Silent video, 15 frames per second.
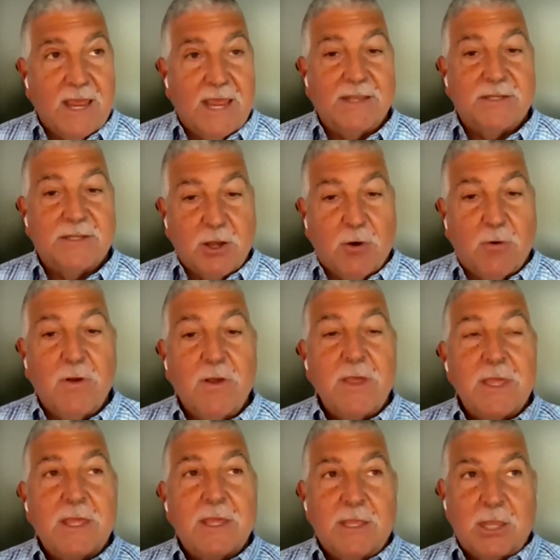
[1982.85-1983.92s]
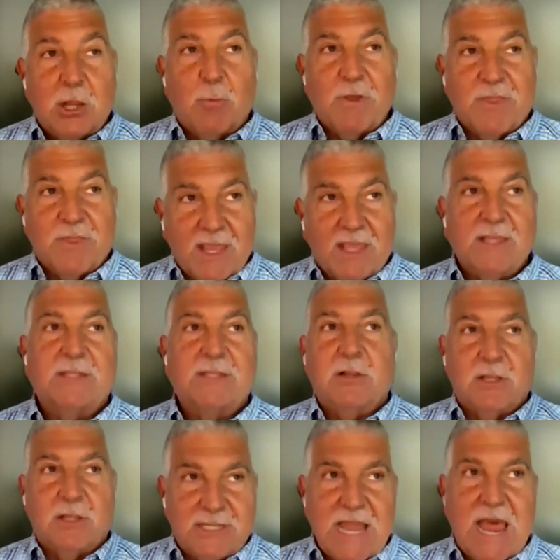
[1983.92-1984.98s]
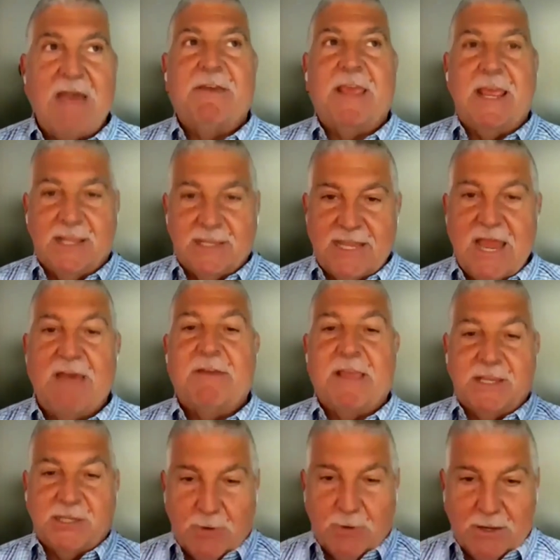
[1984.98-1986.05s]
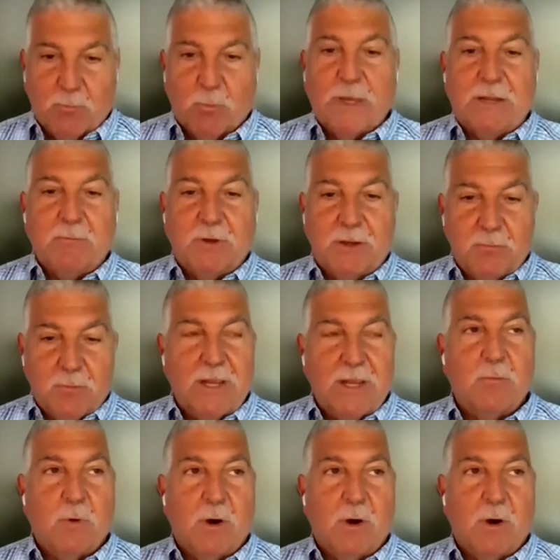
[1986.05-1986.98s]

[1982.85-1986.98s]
And so, we think of this as let's navigate so we can win.